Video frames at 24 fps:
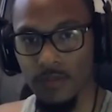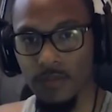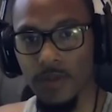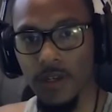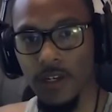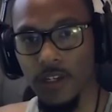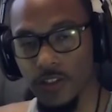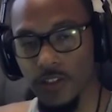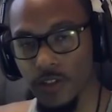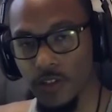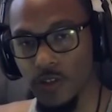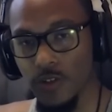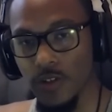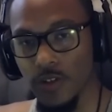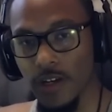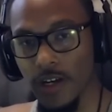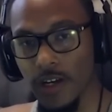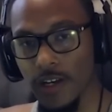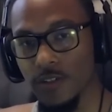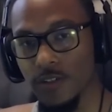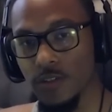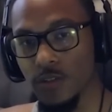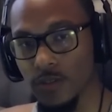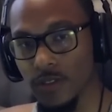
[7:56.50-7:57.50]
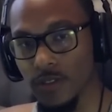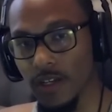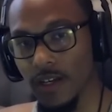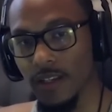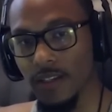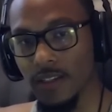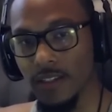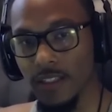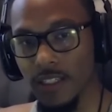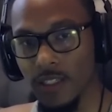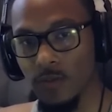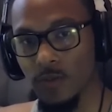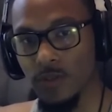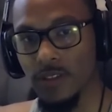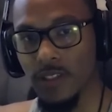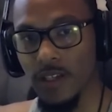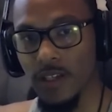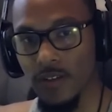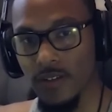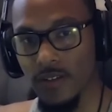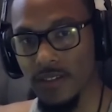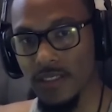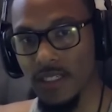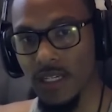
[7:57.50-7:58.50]
sure you guys do not leave
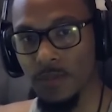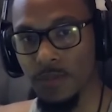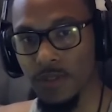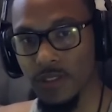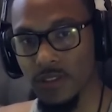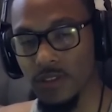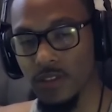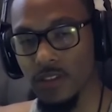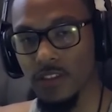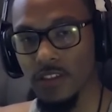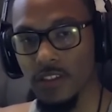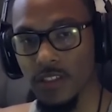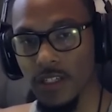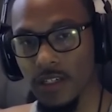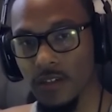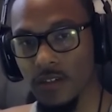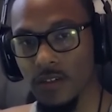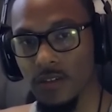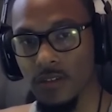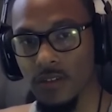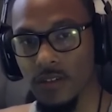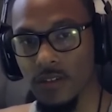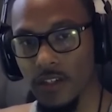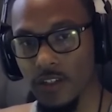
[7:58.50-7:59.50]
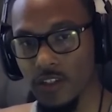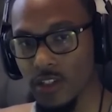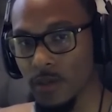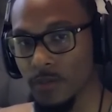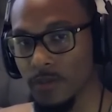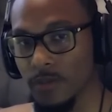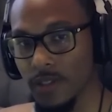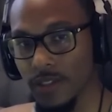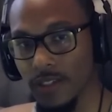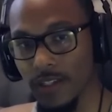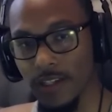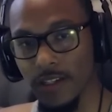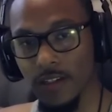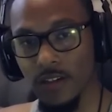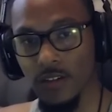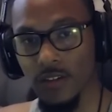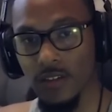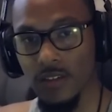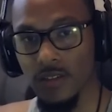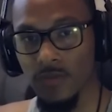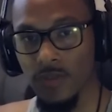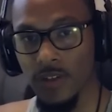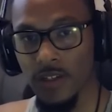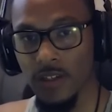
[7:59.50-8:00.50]
without subbing to the channel and dropping a like on this
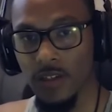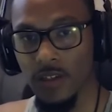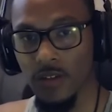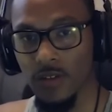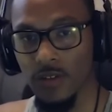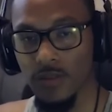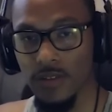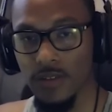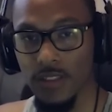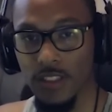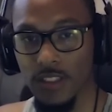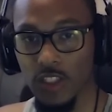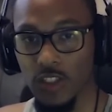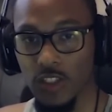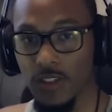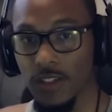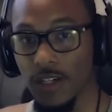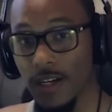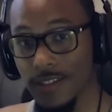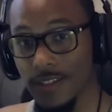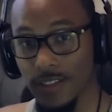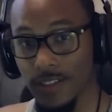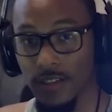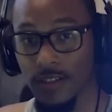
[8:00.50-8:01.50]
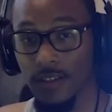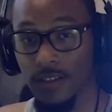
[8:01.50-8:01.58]
video. See you guys on the next